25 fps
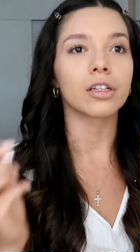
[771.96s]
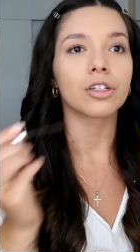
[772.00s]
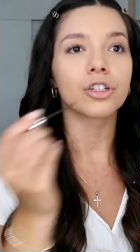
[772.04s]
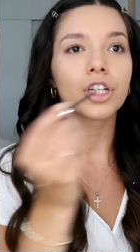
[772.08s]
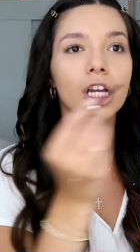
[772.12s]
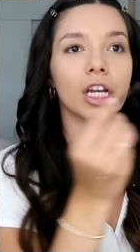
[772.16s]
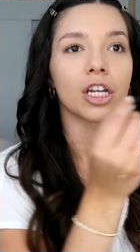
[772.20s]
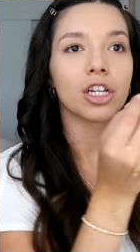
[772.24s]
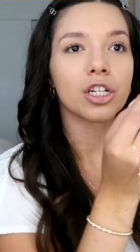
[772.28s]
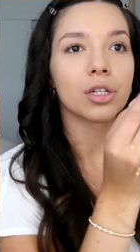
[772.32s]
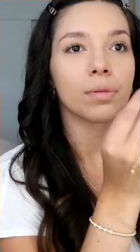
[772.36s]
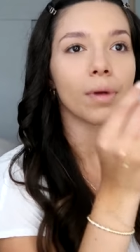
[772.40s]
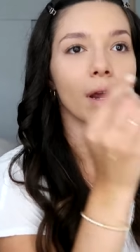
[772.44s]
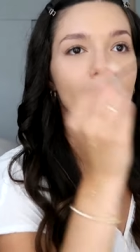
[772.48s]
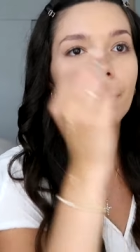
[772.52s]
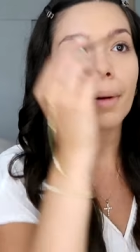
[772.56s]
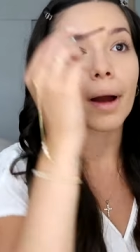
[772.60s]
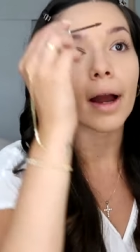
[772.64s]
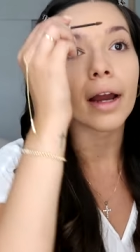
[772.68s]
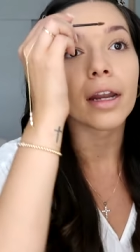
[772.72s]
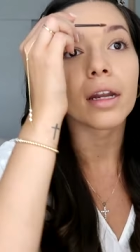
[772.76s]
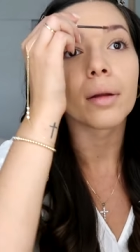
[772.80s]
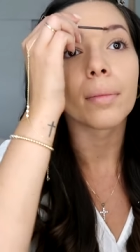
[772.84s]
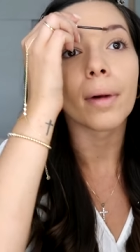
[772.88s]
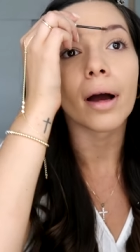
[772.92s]
changed my
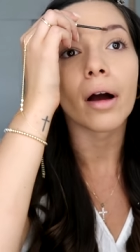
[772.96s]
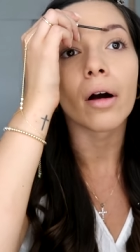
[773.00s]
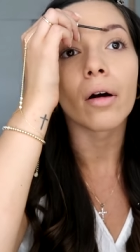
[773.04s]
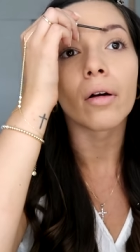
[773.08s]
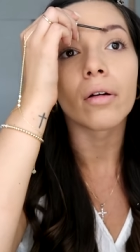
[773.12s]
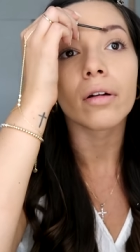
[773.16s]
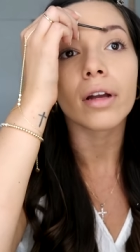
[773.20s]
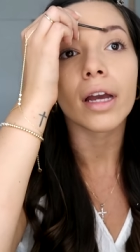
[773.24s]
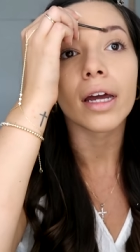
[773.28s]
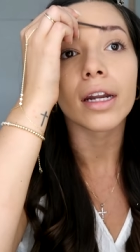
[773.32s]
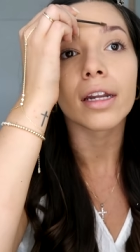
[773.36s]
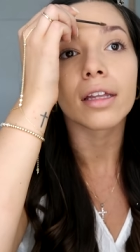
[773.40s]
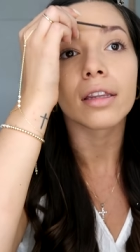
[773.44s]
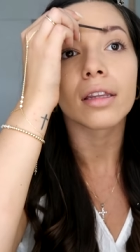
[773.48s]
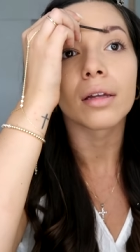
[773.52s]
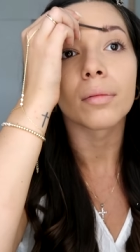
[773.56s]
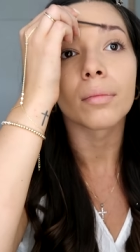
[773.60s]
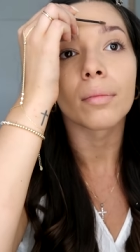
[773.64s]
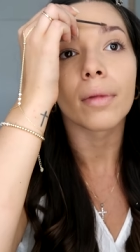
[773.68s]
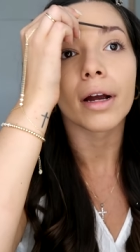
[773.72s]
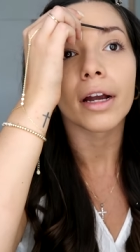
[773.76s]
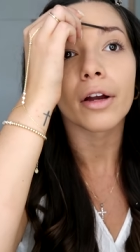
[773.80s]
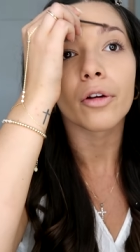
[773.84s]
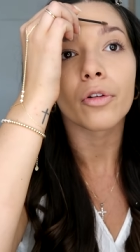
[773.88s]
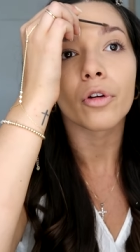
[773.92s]
mind about getting
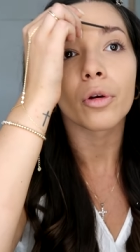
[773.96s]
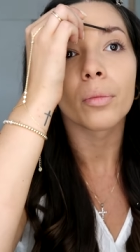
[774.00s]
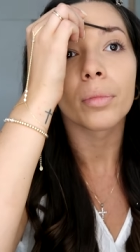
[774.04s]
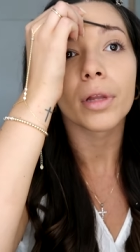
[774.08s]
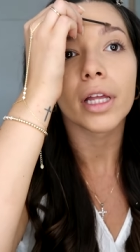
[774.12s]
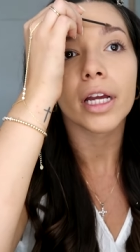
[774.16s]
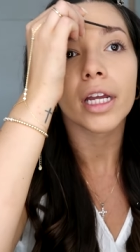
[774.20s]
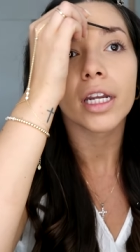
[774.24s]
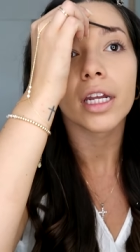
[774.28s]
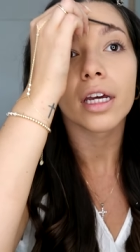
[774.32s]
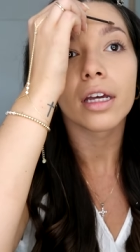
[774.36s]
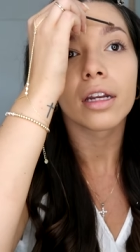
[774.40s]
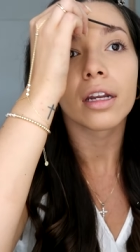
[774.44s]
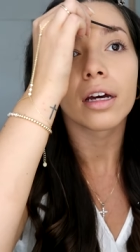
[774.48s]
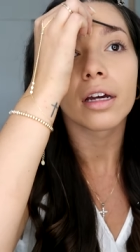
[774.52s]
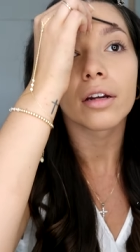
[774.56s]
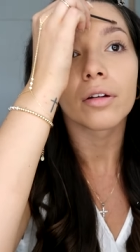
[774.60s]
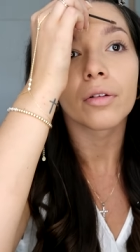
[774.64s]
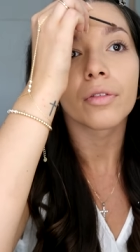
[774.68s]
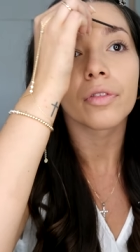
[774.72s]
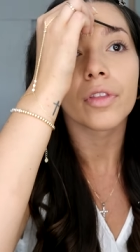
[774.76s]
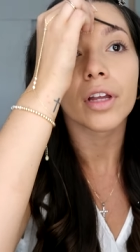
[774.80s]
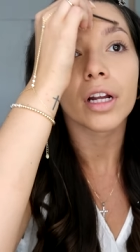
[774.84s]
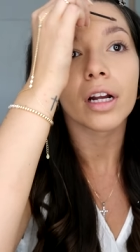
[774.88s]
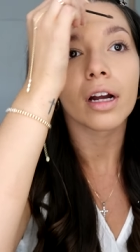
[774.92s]
them microbladed. I
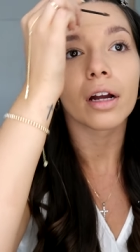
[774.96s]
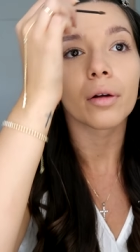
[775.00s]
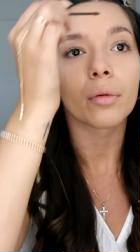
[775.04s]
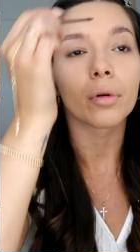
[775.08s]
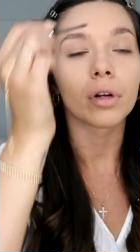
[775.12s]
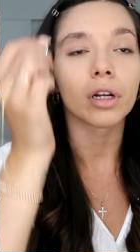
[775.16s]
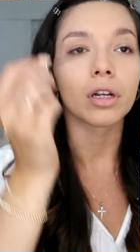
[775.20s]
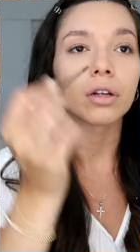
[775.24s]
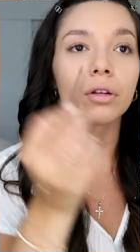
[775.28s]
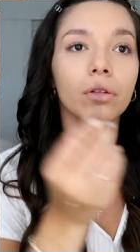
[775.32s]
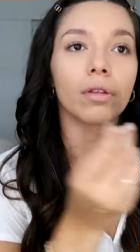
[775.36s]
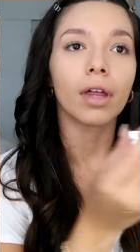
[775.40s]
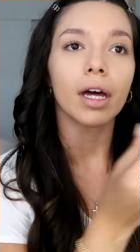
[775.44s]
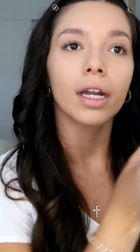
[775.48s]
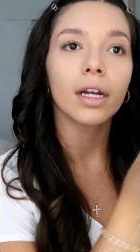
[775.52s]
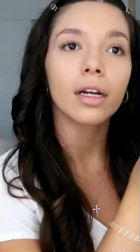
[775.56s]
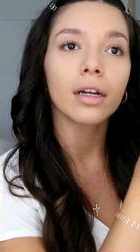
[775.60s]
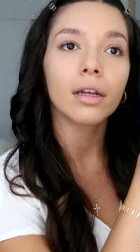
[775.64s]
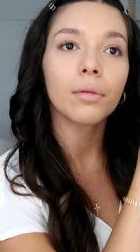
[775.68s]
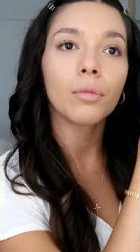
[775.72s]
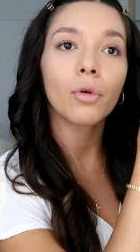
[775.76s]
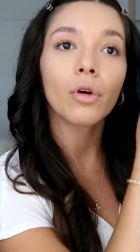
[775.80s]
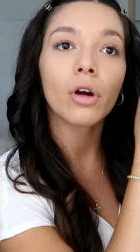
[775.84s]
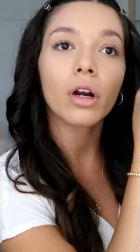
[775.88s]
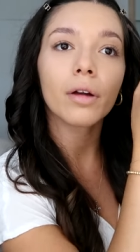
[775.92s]
don't think I want to do that
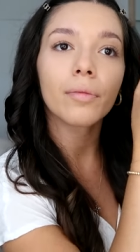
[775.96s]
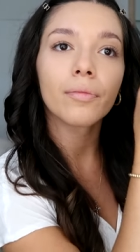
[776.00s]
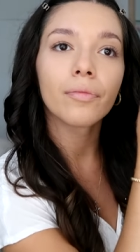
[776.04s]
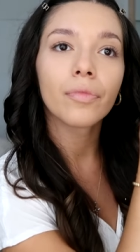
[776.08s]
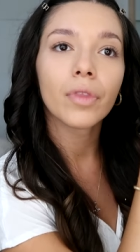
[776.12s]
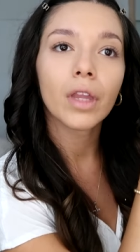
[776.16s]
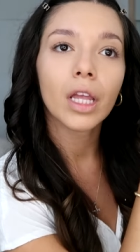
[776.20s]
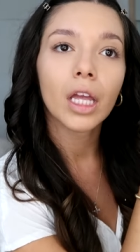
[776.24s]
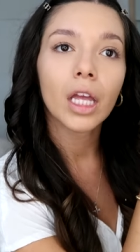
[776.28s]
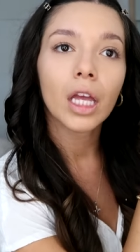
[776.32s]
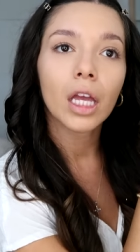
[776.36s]
anymore.